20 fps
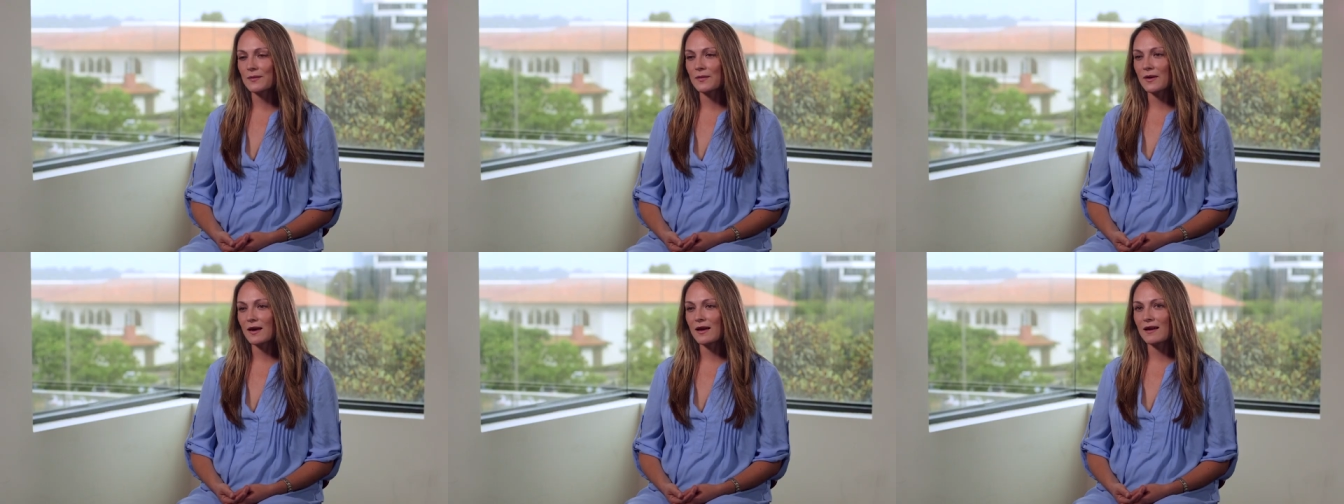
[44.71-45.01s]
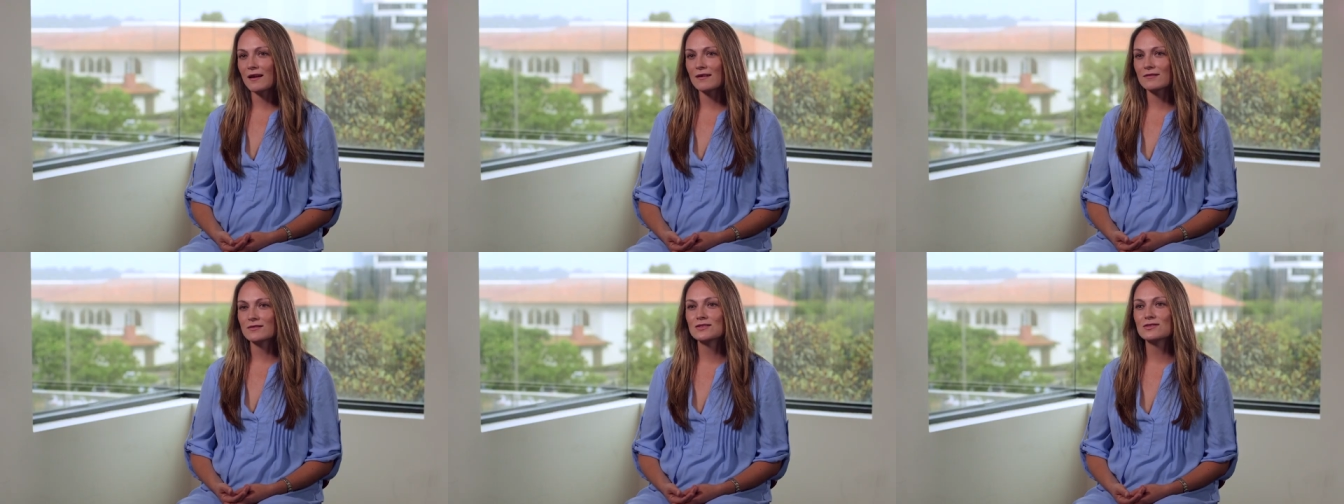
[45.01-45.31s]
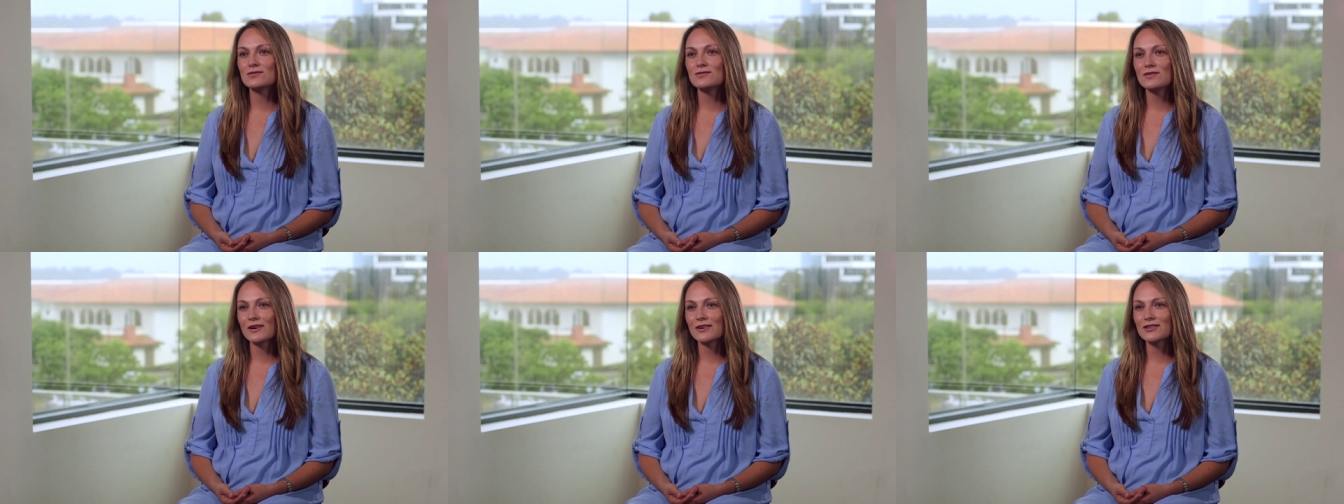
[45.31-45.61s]
i have
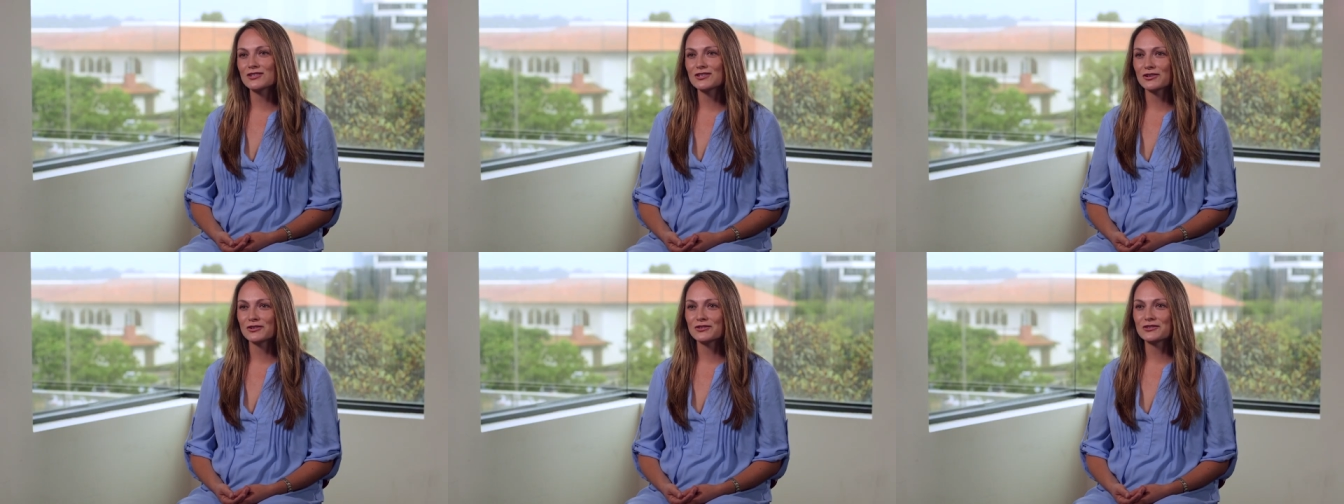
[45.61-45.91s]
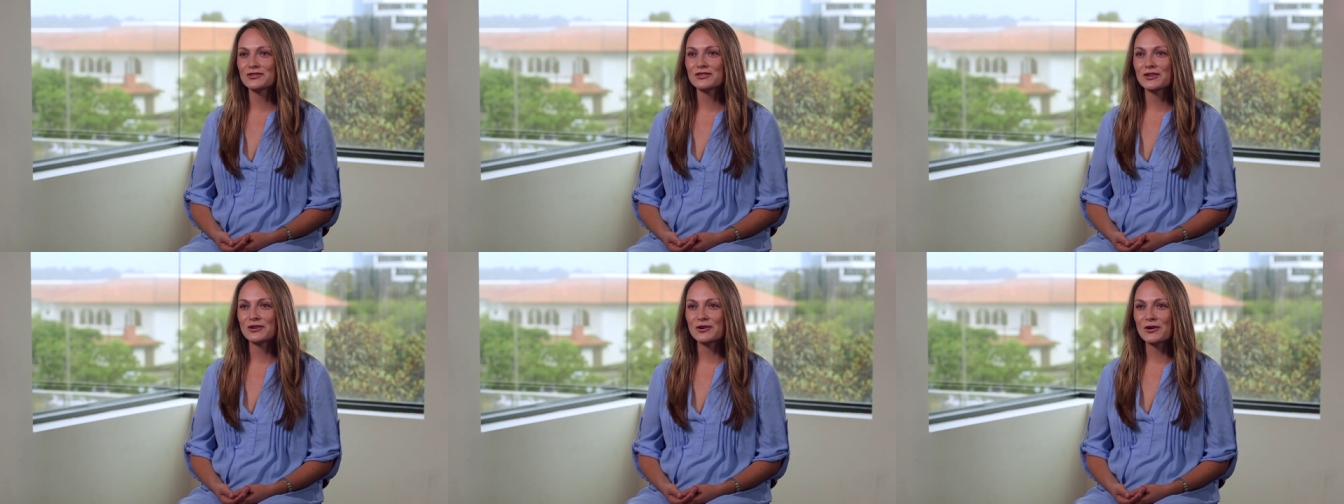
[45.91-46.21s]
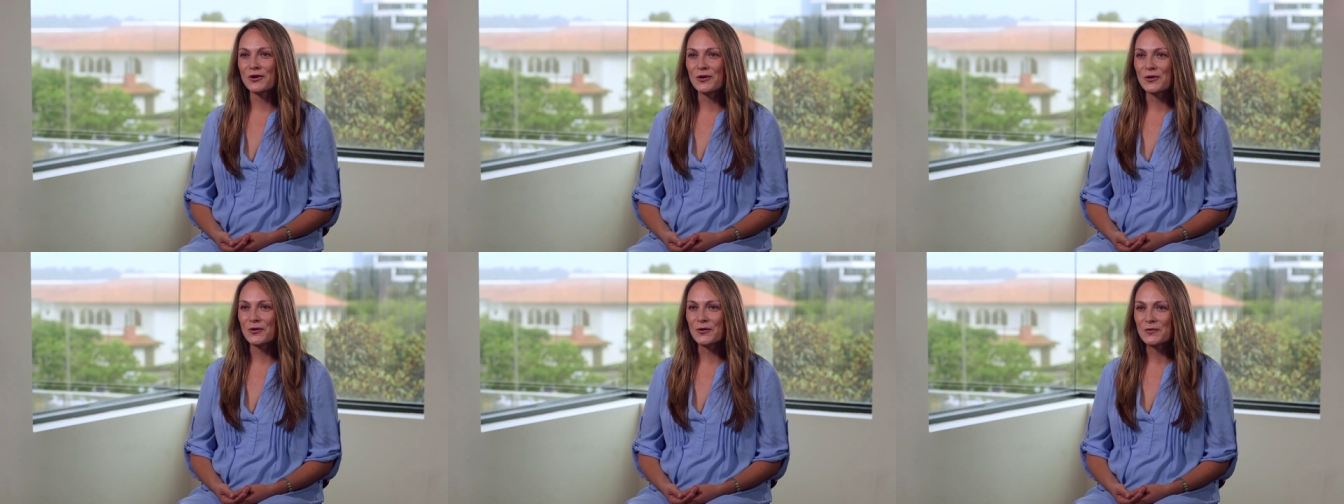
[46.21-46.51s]
two young children at
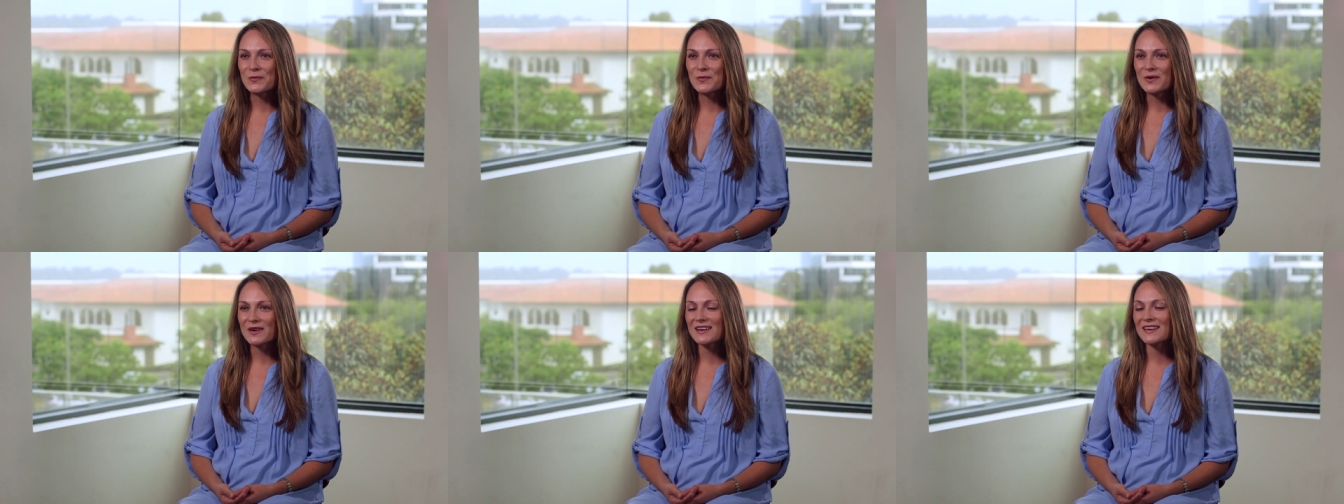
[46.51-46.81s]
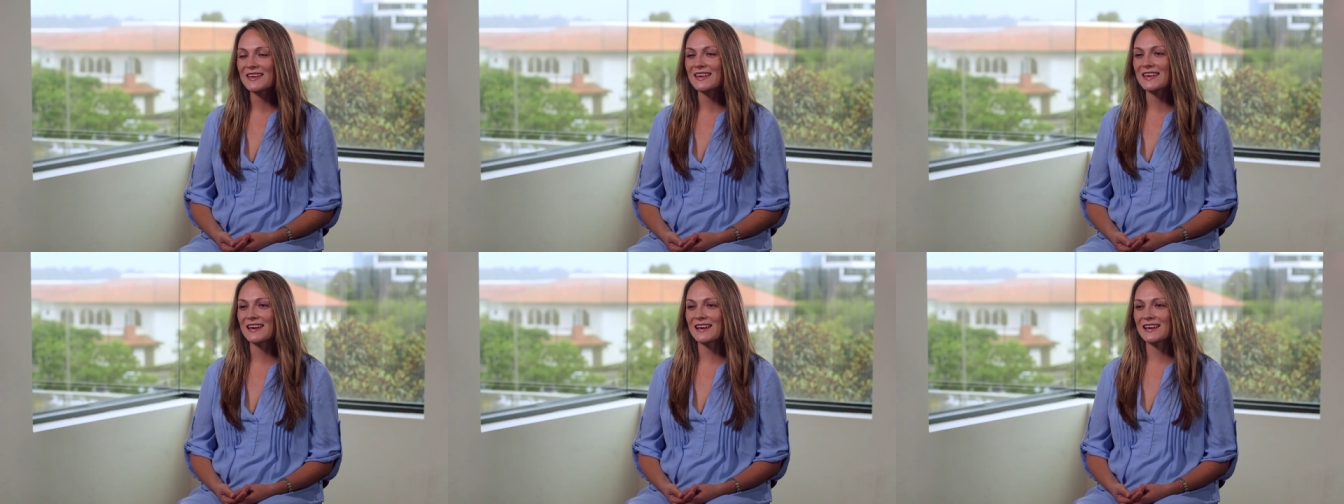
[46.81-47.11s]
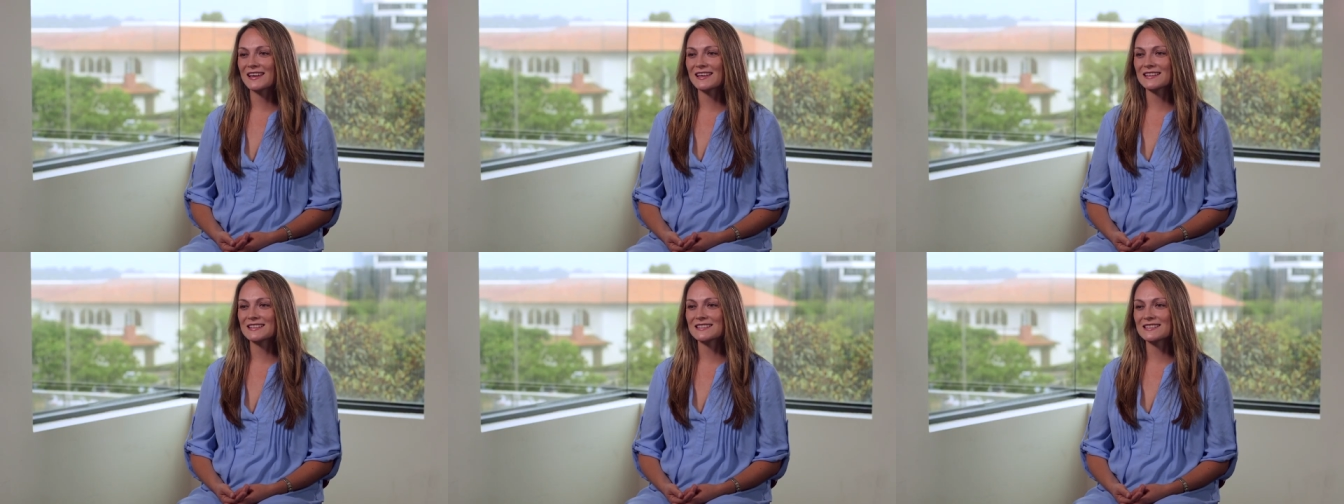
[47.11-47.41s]
home
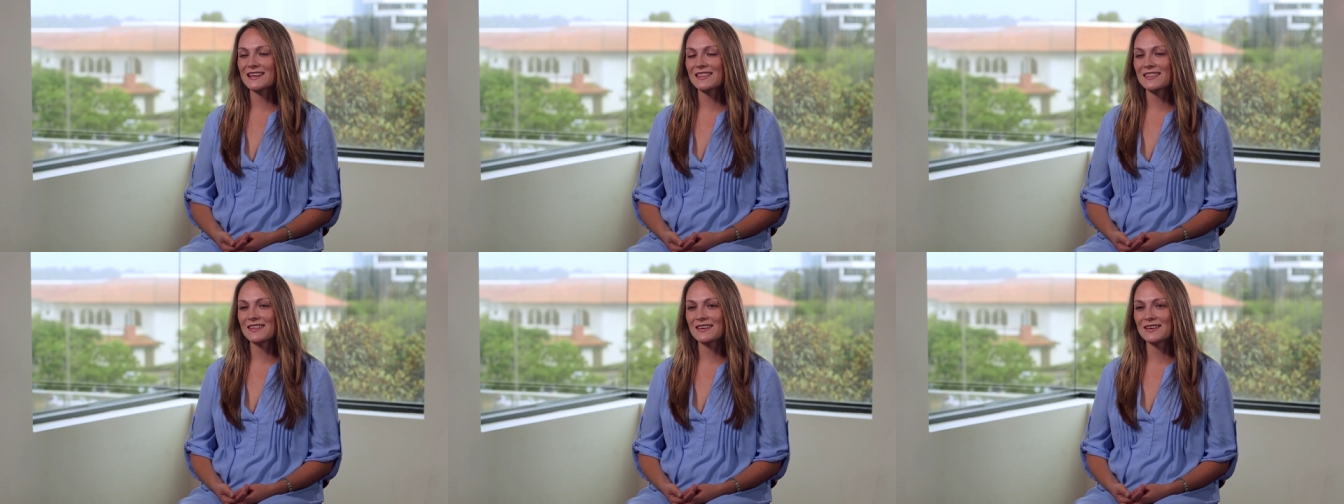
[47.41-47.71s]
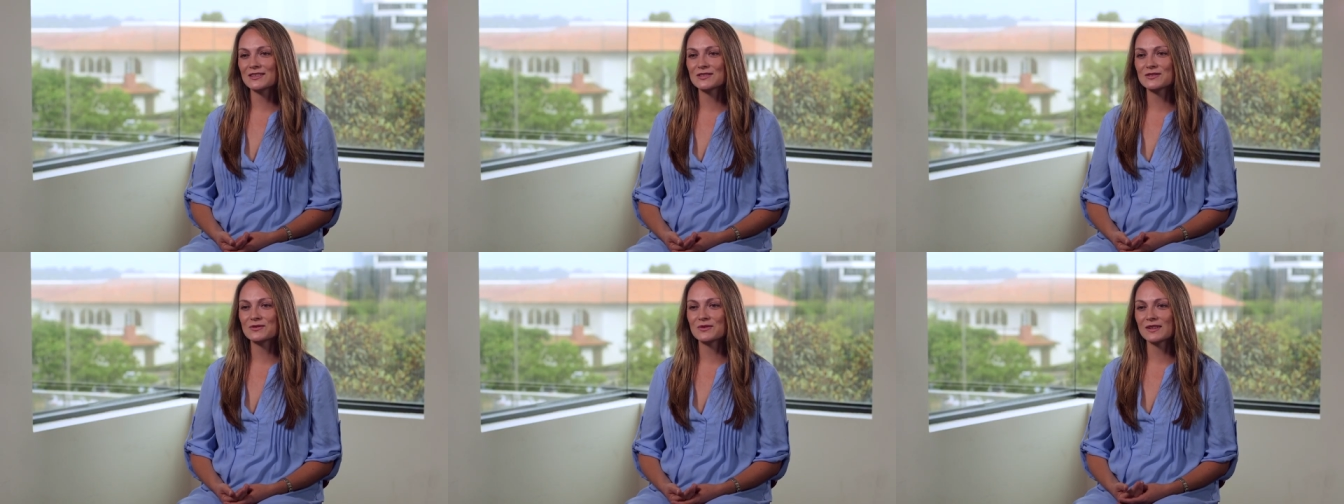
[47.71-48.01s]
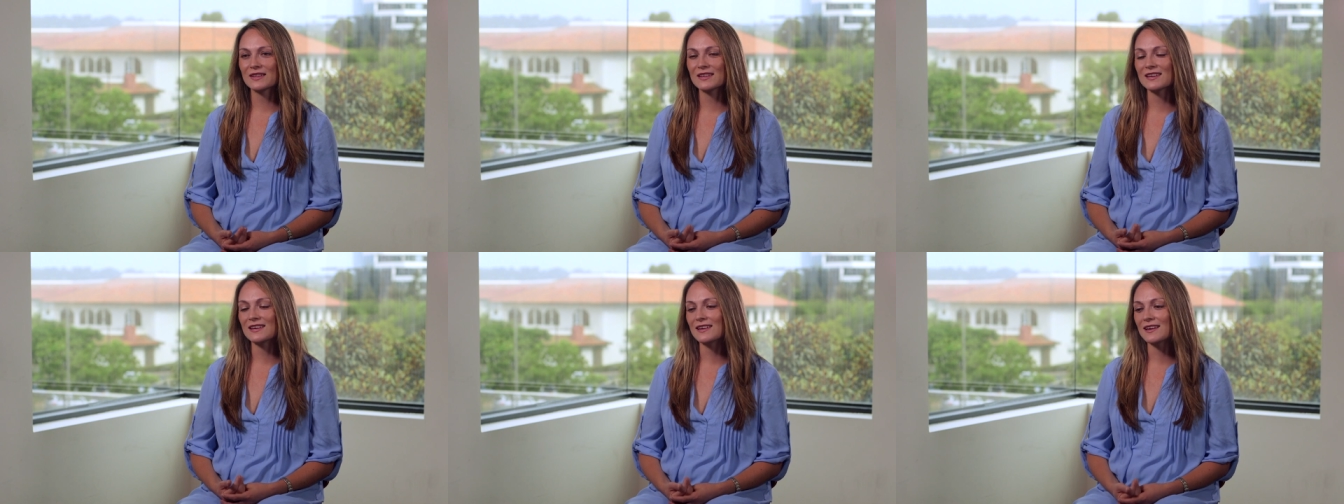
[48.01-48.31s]
and i think it's
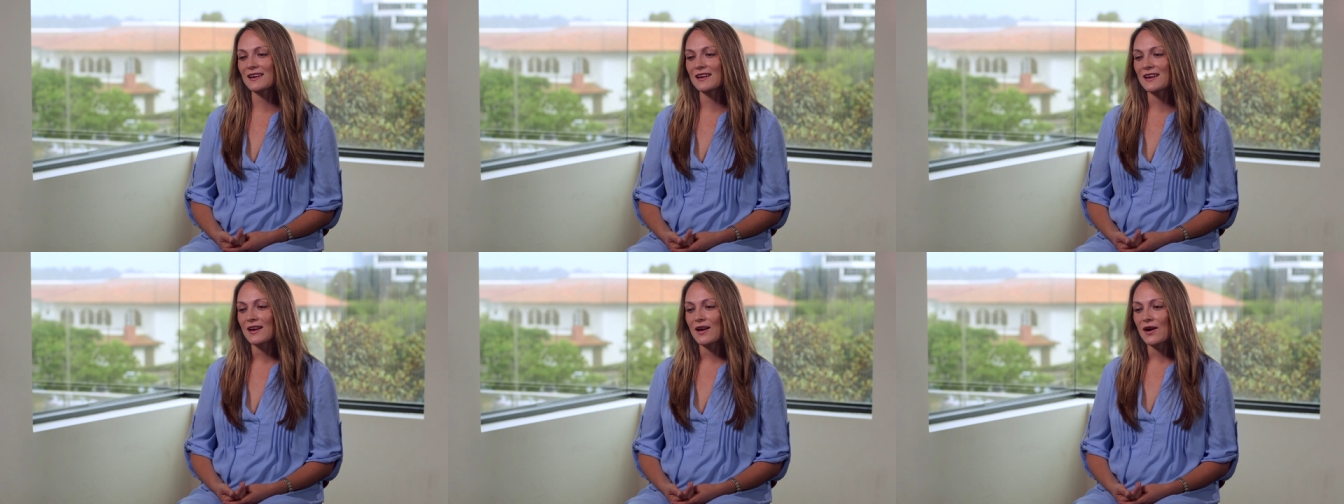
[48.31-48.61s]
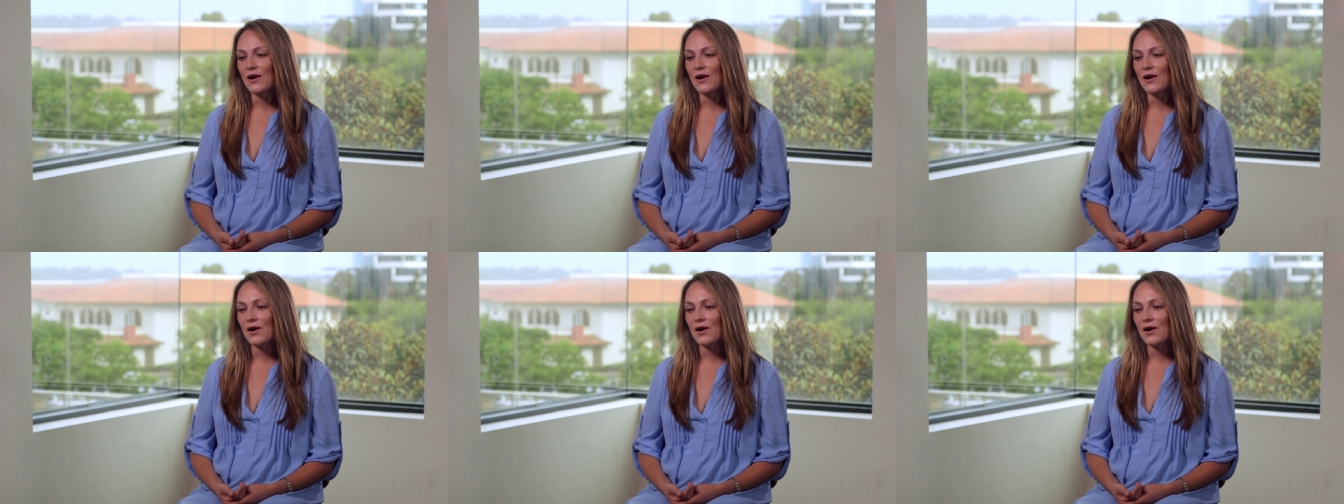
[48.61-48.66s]
really